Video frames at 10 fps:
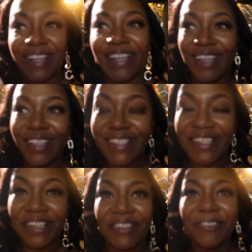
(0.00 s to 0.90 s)
and
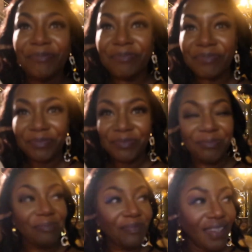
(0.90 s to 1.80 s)
so
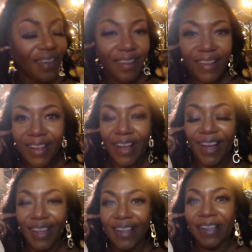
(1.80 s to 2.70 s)

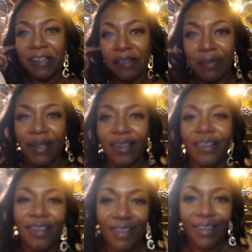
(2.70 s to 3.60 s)
I um
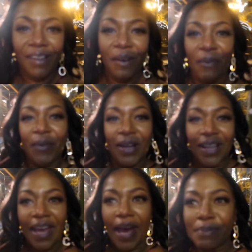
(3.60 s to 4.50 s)
want to
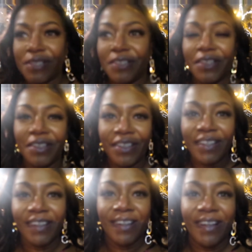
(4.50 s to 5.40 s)
capture
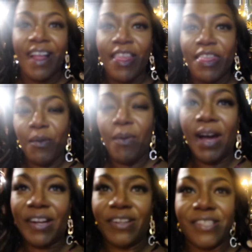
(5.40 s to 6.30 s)
the
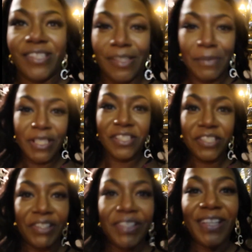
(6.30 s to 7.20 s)
water. So let me just
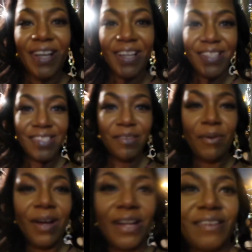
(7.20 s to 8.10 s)
show you guys the
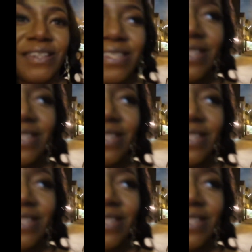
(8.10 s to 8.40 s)
waters.